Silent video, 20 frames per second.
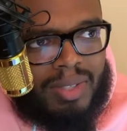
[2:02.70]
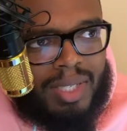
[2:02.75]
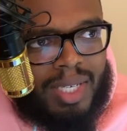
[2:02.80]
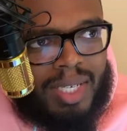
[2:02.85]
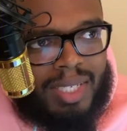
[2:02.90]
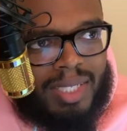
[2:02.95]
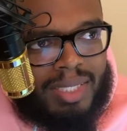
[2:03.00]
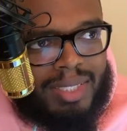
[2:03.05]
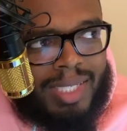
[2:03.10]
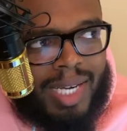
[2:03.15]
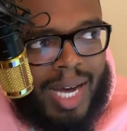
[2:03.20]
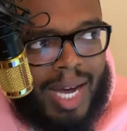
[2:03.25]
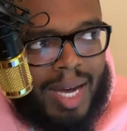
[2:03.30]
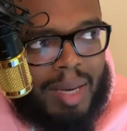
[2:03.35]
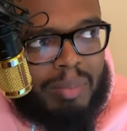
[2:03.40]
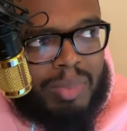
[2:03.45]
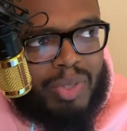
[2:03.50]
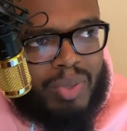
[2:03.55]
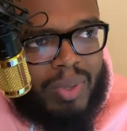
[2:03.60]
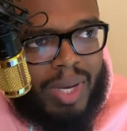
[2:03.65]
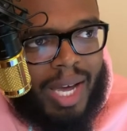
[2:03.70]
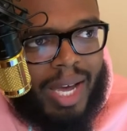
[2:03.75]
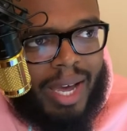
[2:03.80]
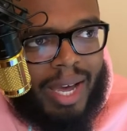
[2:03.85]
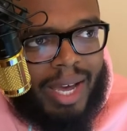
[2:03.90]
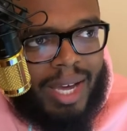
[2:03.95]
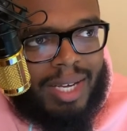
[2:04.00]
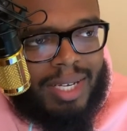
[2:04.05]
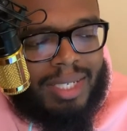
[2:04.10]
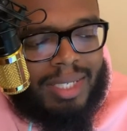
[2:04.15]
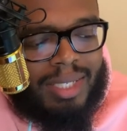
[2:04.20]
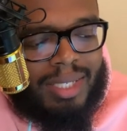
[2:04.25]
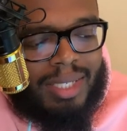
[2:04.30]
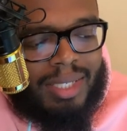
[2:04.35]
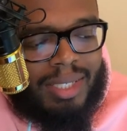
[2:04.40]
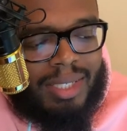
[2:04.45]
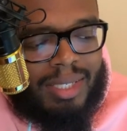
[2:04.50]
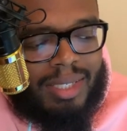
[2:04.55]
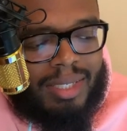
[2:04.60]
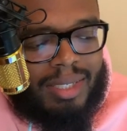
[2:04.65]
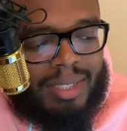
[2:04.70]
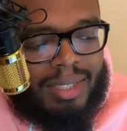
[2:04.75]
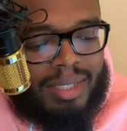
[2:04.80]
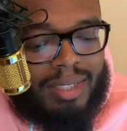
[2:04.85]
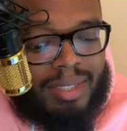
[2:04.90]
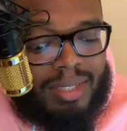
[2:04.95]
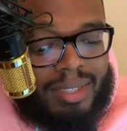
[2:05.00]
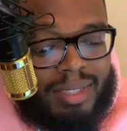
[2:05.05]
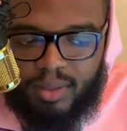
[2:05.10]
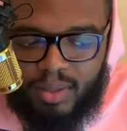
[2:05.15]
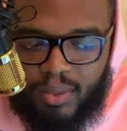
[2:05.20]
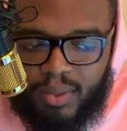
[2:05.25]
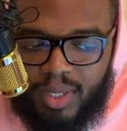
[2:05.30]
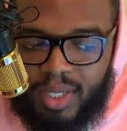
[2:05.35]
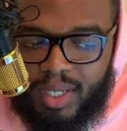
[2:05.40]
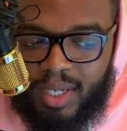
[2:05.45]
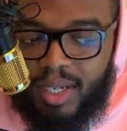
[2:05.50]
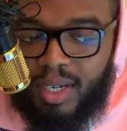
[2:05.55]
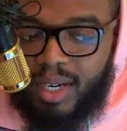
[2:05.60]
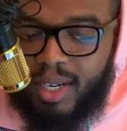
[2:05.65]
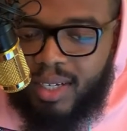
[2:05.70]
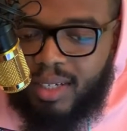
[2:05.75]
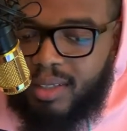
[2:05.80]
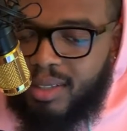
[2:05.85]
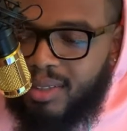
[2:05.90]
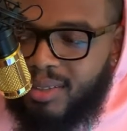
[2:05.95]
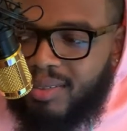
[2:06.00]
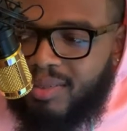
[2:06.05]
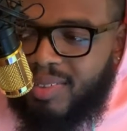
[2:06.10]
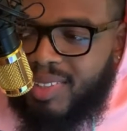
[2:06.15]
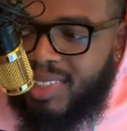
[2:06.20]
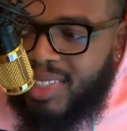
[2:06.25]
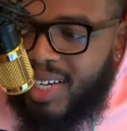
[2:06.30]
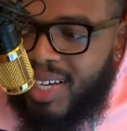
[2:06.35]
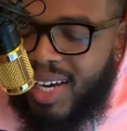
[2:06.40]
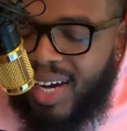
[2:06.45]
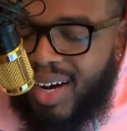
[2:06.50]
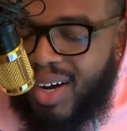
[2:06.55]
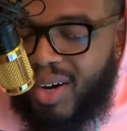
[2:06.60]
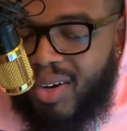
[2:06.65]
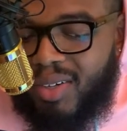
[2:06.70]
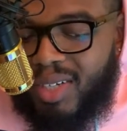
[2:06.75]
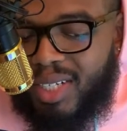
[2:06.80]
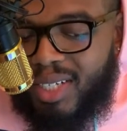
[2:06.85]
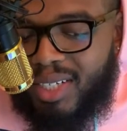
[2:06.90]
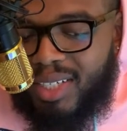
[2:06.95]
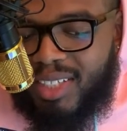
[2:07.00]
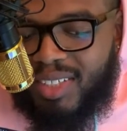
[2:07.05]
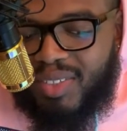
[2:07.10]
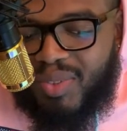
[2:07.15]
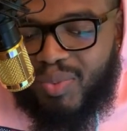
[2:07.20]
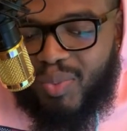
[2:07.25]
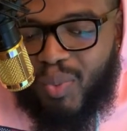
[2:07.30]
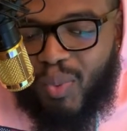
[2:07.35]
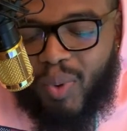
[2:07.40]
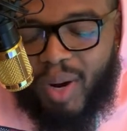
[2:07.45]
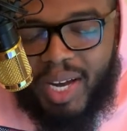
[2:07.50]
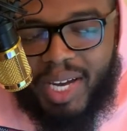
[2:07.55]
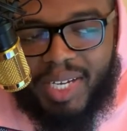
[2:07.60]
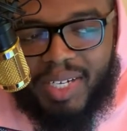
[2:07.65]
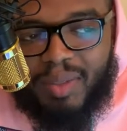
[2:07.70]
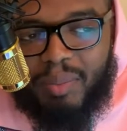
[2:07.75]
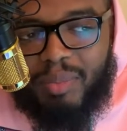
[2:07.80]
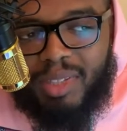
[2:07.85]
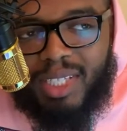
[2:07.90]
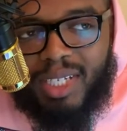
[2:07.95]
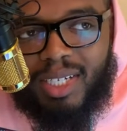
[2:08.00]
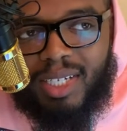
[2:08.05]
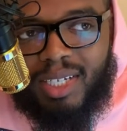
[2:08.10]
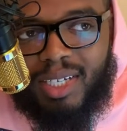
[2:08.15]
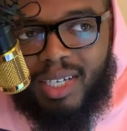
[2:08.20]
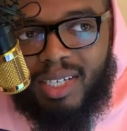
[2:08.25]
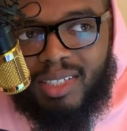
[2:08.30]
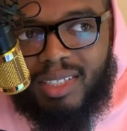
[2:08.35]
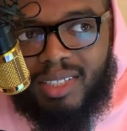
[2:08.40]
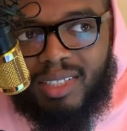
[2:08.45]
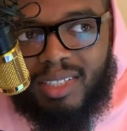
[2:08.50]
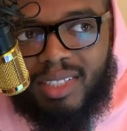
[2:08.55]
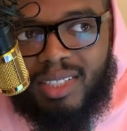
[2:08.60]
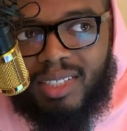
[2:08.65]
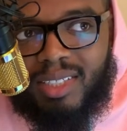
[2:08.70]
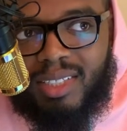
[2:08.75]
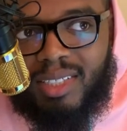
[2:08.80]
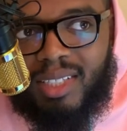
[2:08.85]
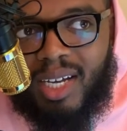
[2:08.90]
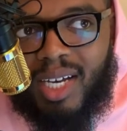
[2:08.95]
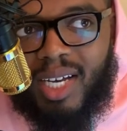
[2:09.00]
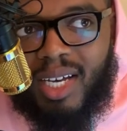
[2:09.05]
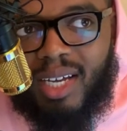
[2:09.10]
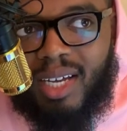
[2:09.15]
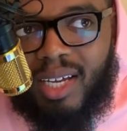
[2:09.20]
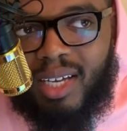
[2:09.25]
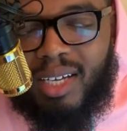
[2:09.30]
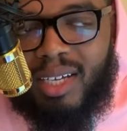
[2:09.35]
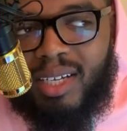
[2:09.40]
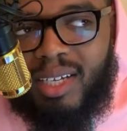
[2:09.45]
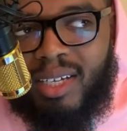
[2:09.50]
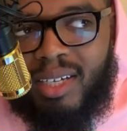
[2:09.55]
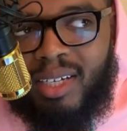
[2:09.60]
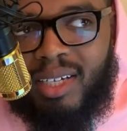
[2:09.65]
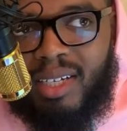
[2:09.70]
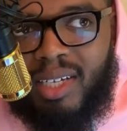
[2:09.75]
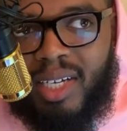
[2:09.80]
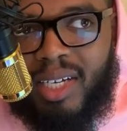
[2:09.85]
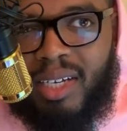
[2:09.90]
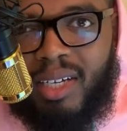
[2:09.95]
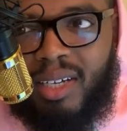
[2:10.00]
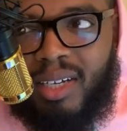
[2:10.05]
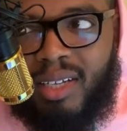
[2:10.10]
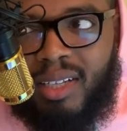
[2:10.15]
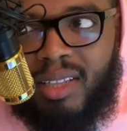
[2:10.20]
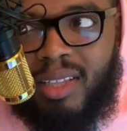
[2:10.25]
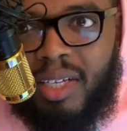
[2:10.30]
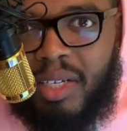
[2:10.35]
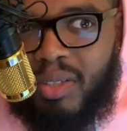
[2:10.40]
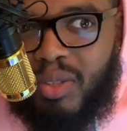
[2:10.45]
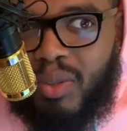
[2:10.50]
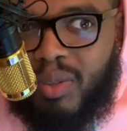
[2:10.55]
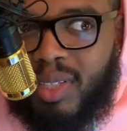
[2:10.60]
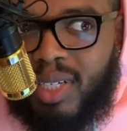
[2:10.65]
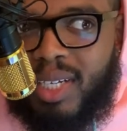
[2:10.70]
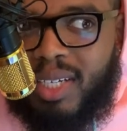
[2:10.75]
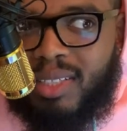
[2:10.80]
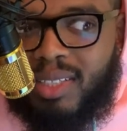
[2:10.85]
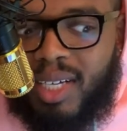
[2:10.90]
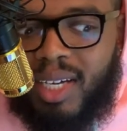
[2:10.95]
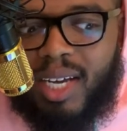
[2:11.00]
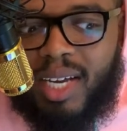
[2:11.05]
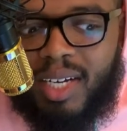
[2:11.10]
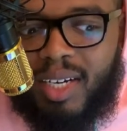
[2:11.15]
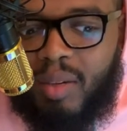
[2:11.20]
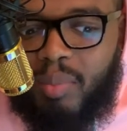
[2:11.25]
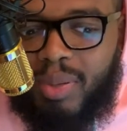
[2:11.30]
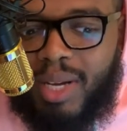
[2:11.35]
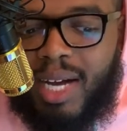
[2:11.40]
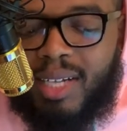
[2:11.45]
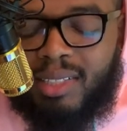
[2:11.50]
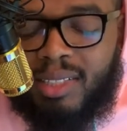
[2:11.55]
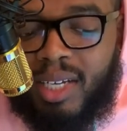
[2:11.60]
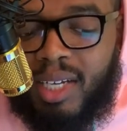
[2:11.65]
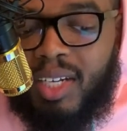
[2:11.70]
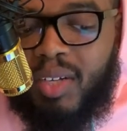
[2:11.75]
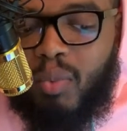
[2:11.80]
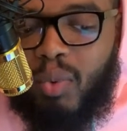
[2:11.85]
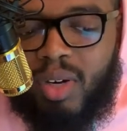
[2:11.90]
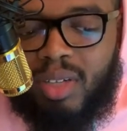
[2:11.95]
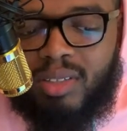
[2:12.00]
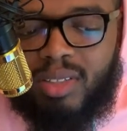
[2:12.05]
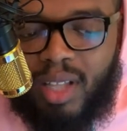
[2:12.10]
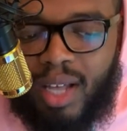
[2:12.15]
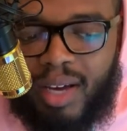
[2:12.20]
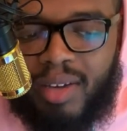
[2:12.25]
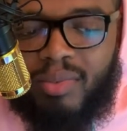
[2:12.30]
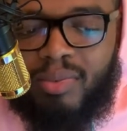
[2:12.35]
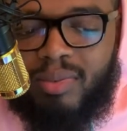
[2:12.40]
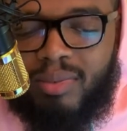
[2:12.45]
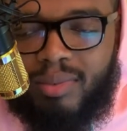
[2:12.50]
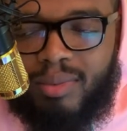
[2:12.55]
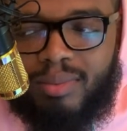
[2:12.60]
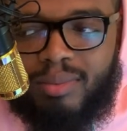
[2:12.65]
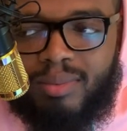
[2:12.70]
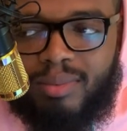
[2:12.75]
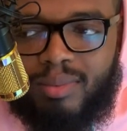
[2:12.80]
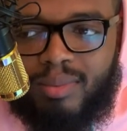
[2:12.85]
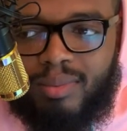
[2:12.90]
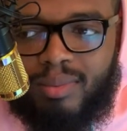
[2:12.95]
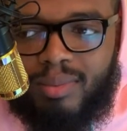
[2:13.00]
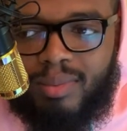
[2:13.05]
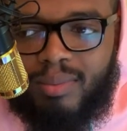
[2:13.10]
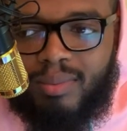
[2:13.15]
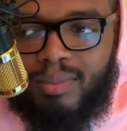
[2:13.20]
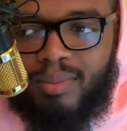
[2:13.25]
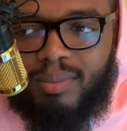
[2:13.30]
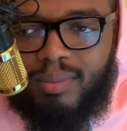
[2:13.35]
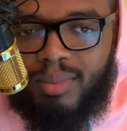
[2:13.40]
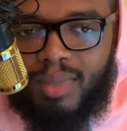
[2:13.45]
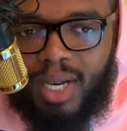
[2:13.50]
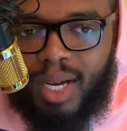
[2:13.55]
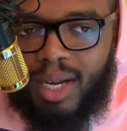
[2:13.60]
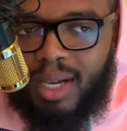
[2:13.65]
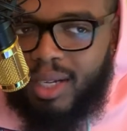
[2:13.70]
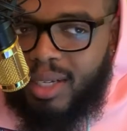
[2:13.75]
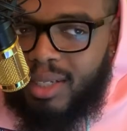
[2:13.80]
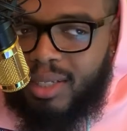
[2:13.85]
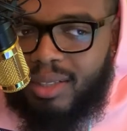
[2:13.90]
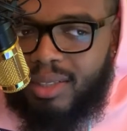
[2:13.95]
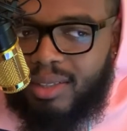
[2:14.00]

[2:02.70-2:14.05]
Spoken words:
the good times you had. So yeah, they'll say all these random things and it's just like, these are things that can apply to anyone's life. Like